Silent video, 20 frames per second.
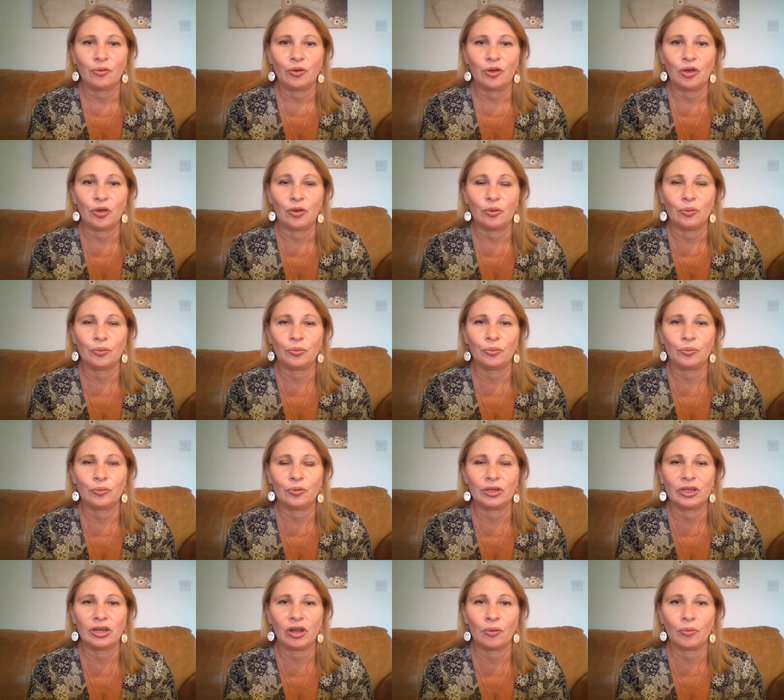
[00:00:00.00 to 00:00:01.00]
who,
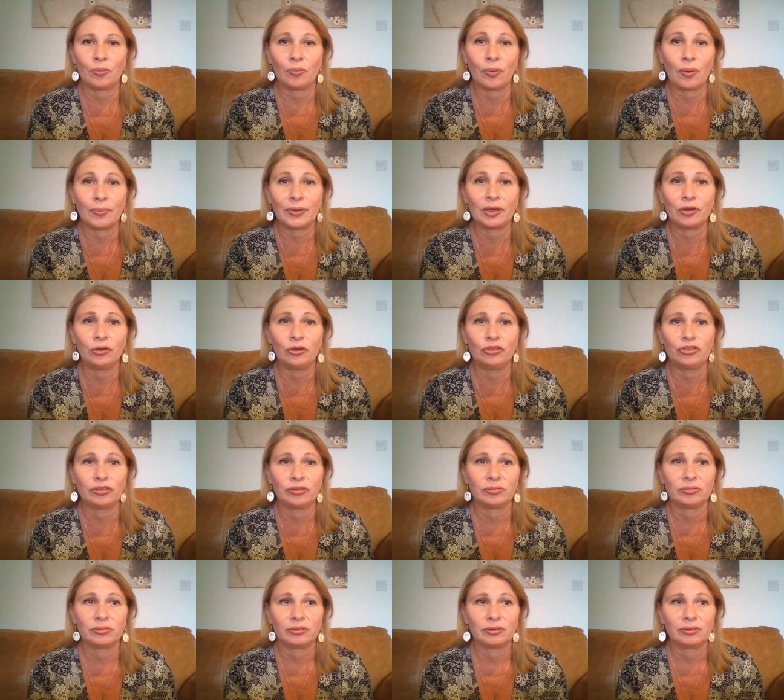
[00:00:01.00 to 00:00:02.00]
you know, where we could
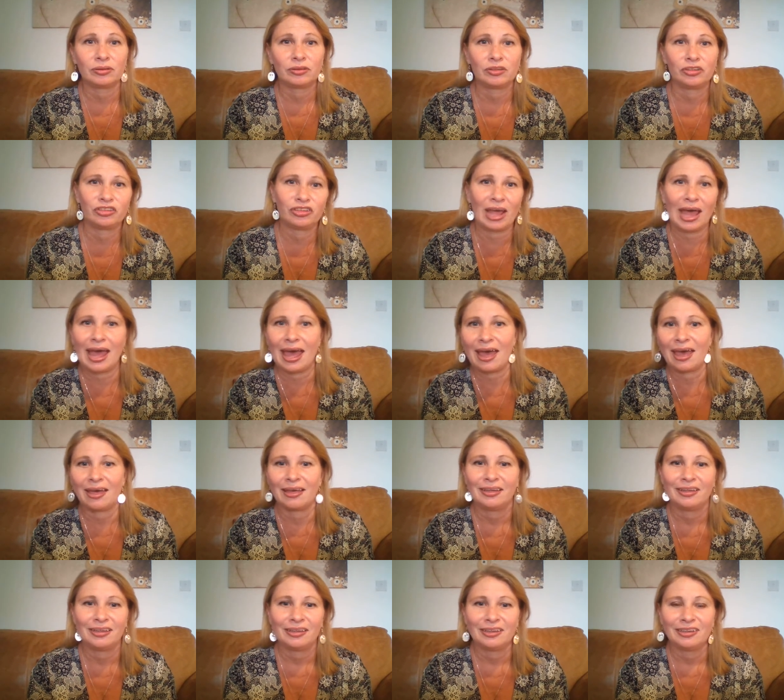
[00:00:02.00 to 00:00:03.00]
share
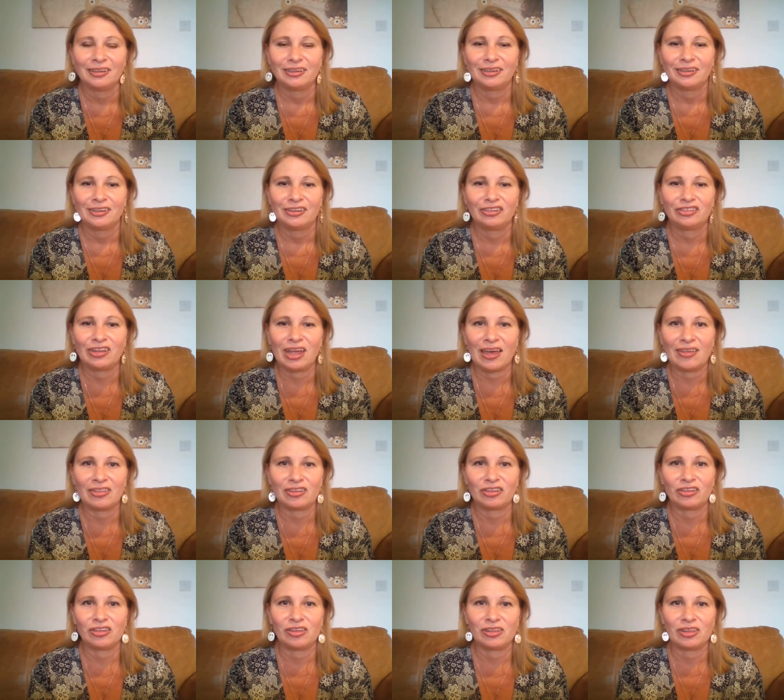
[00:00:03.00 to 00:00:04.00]
the
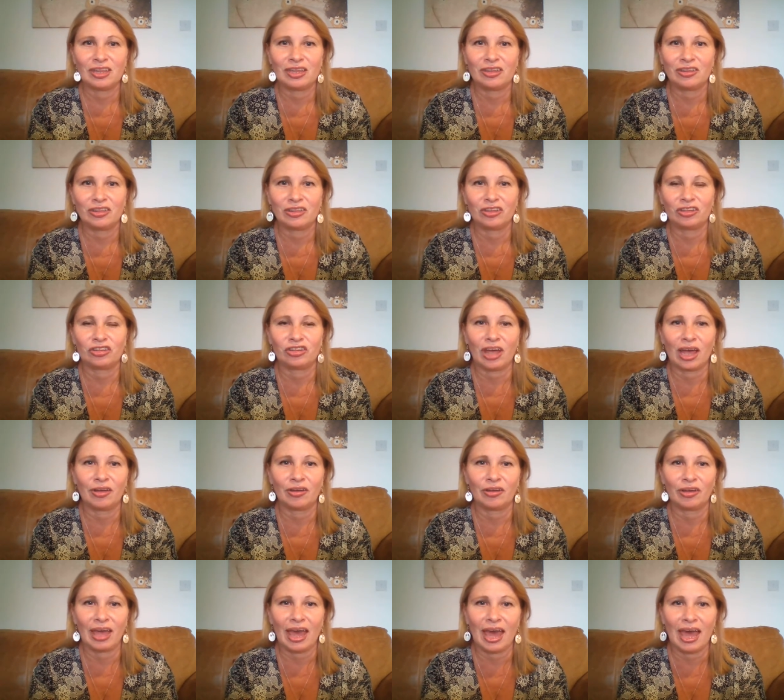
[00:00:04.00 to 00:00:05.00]

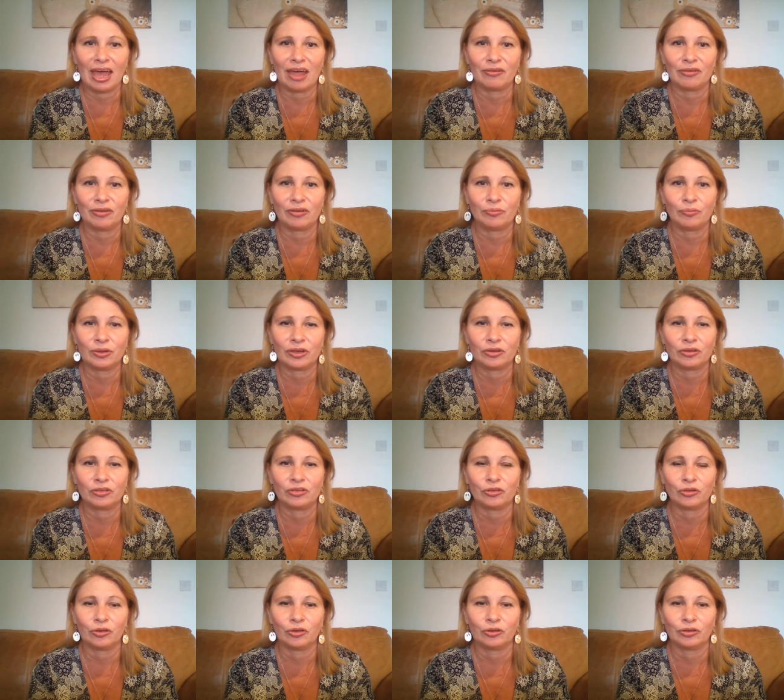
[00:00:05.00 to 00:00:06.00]
childcare, and we could
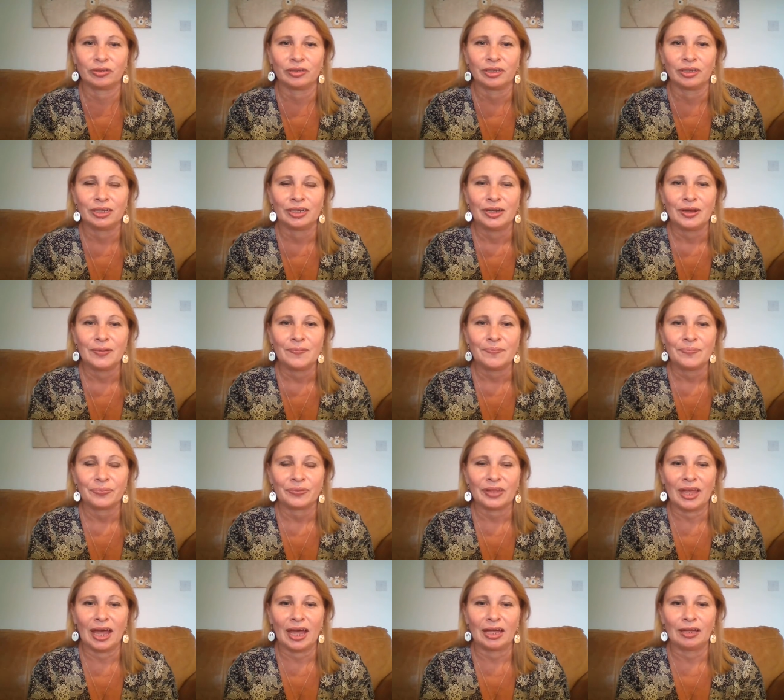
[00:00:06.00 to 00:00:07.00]
all
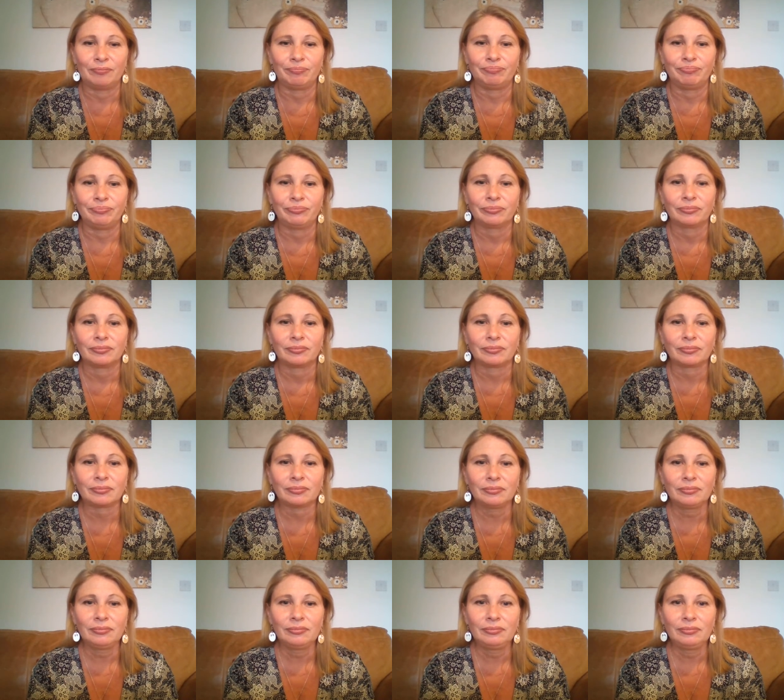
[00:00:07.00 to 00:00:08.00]

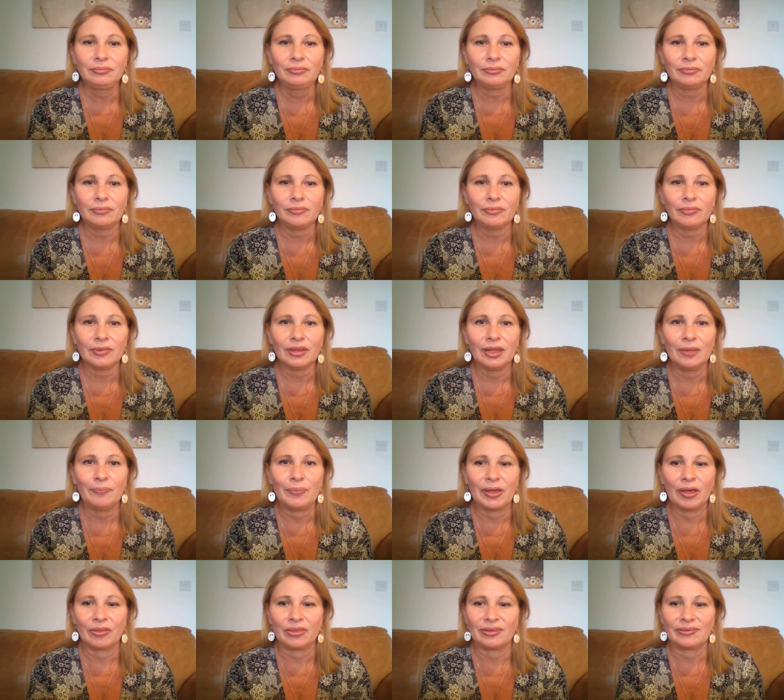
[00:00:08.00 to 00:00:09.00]

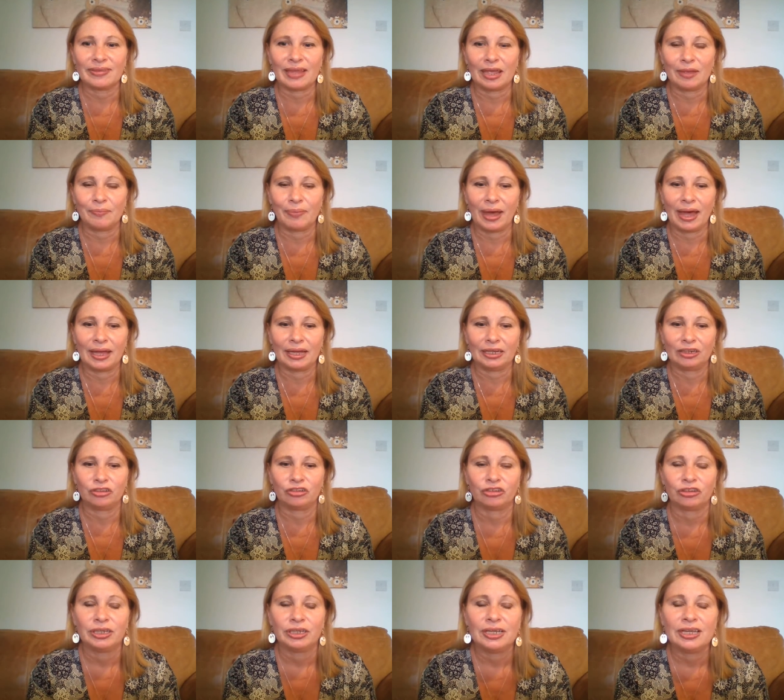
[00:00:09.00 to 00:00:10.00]
be on the same
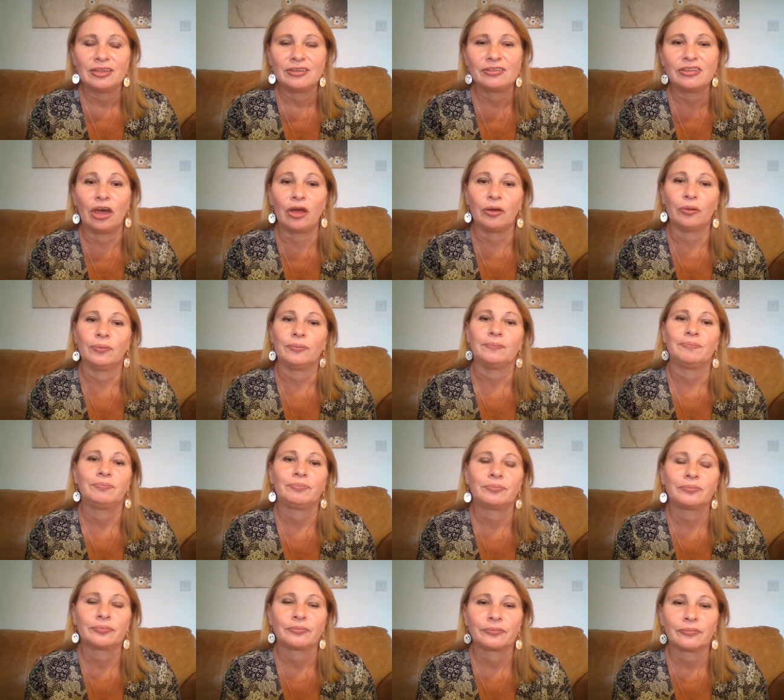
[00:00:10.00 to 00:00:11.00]
page. So
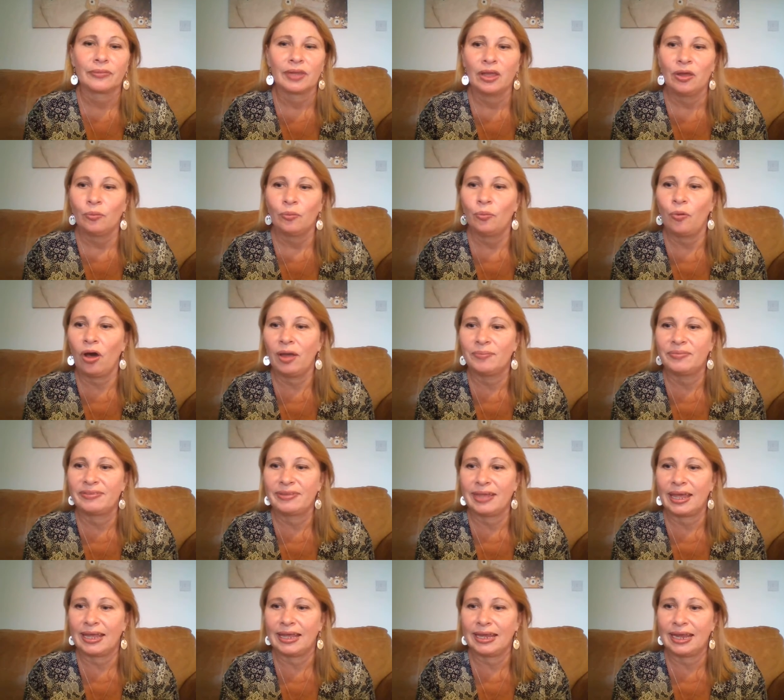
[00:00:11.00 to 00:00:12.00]
what I'm
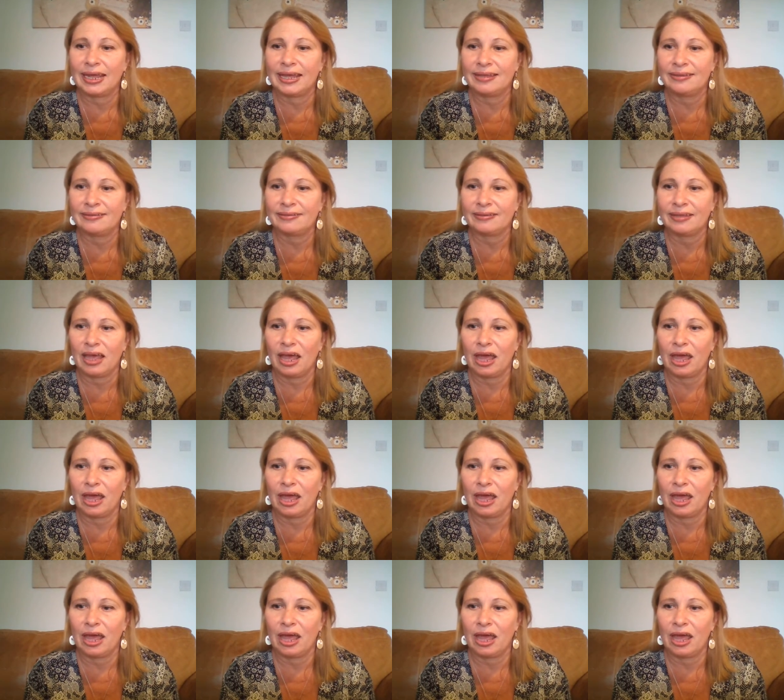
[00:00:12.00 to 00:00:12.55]
saying is,